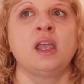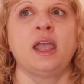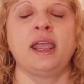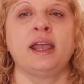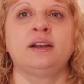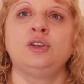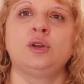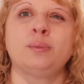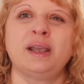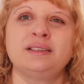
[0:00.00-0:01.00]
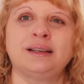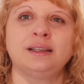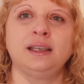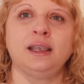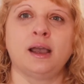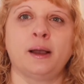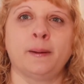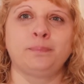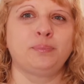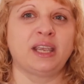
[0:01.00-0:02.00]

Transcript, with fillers: And you can basically um,